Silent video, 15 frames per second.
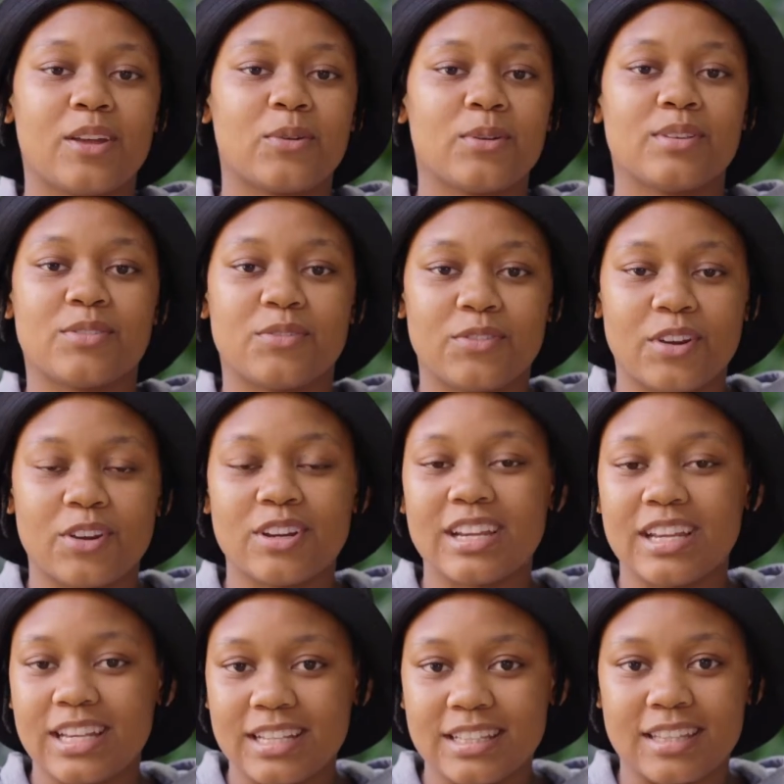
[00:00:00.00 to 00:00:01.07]
It was
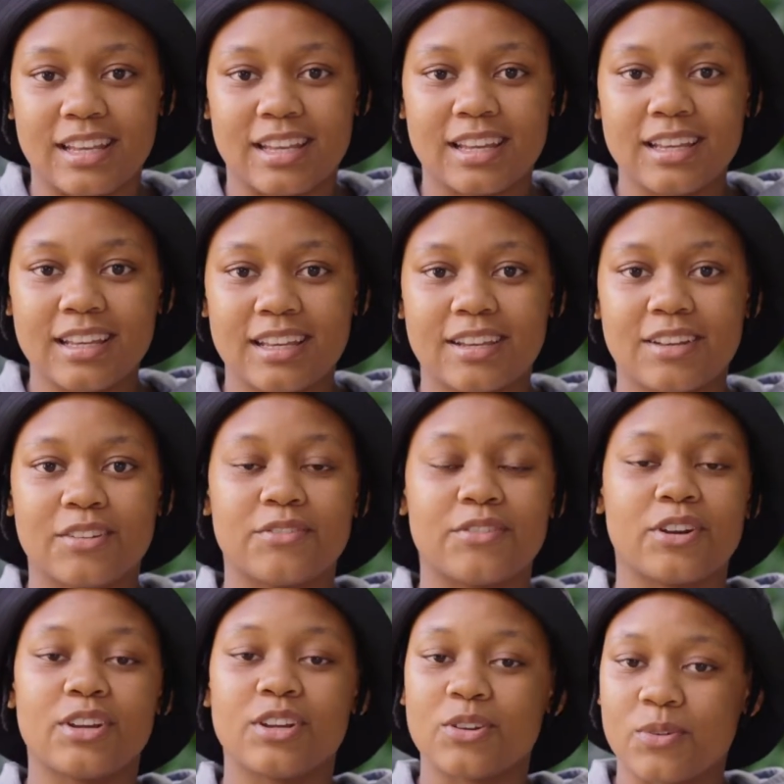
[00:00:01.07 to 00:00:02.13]
very easing,
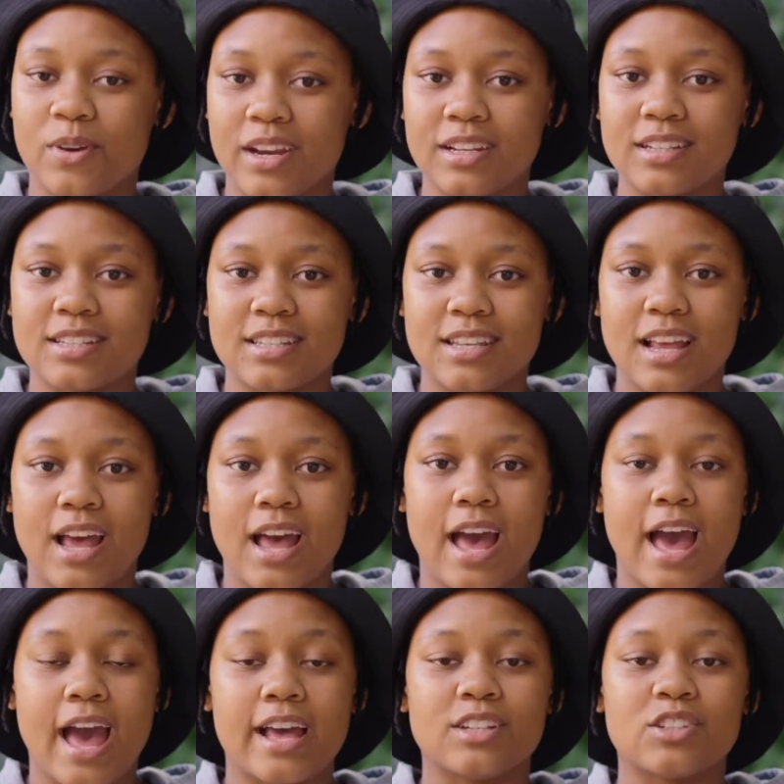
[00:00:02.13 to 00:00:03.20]
very great,
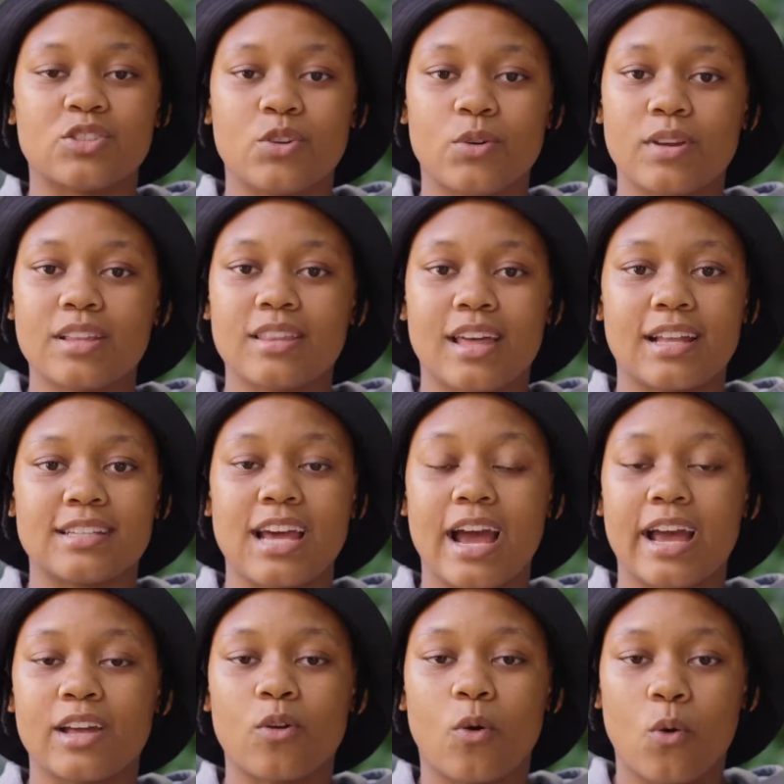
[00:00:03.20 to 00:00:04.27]
and knowing that
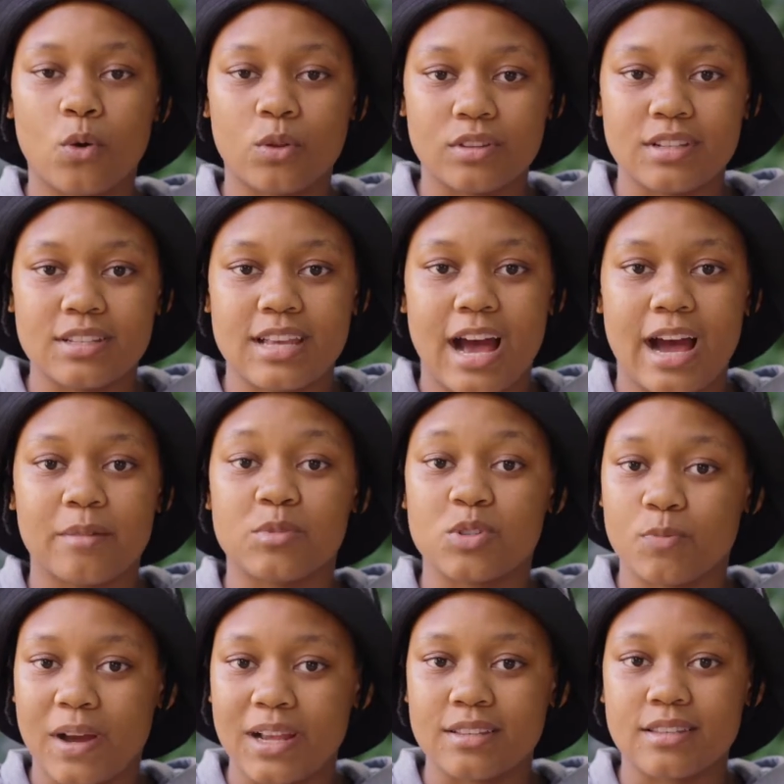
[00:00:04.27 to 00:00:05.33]
I had all the time
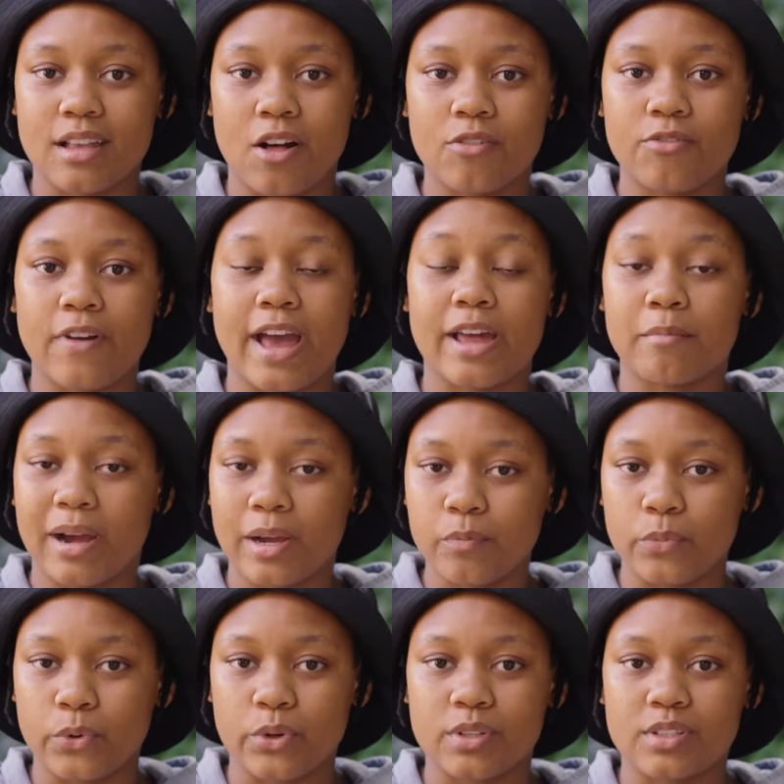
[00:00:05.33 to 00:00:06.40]
to myself and my
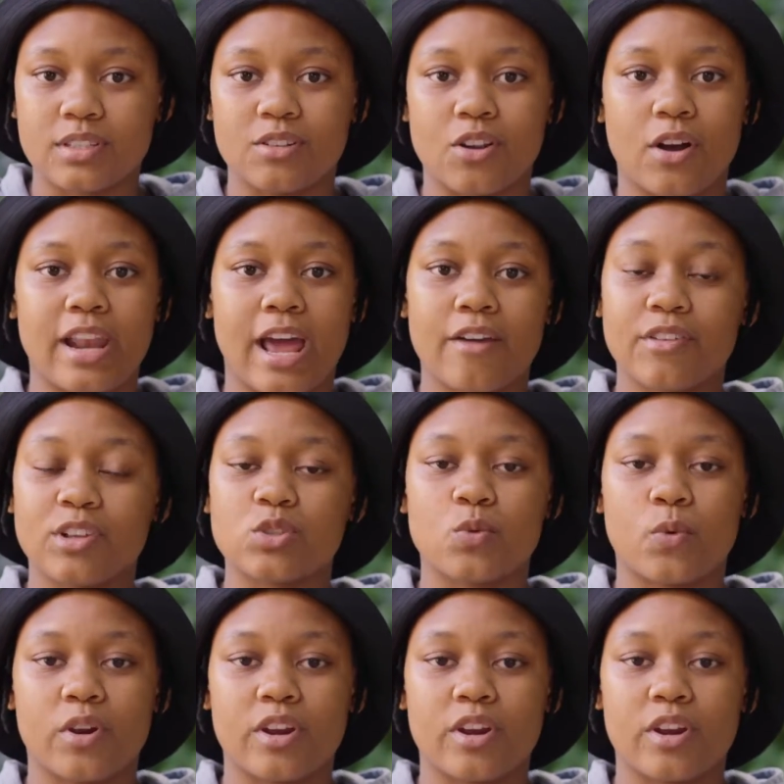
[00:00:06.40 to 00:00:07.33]
books, not having to